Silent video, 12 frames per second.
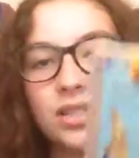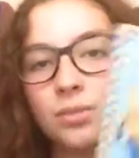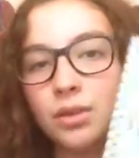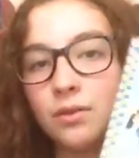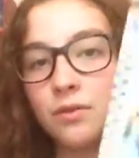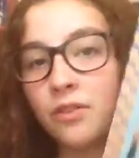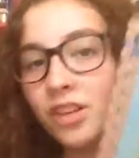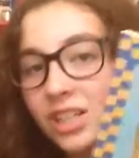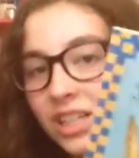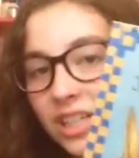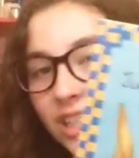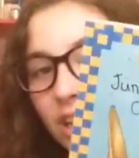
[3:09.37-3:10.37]
something
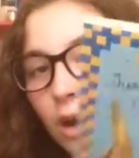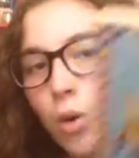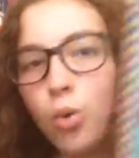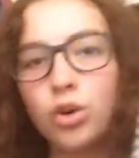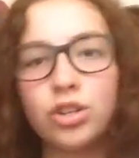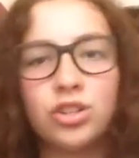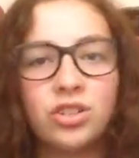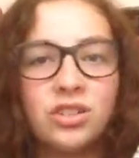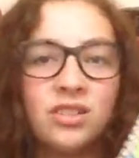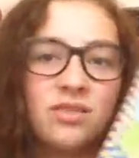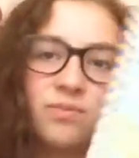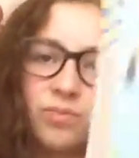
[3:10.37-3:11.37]
funny or
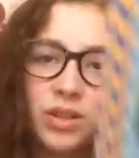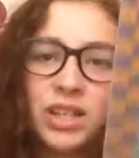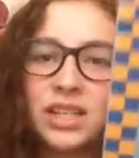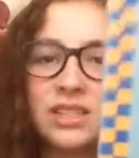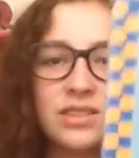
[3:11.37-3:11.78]
just plain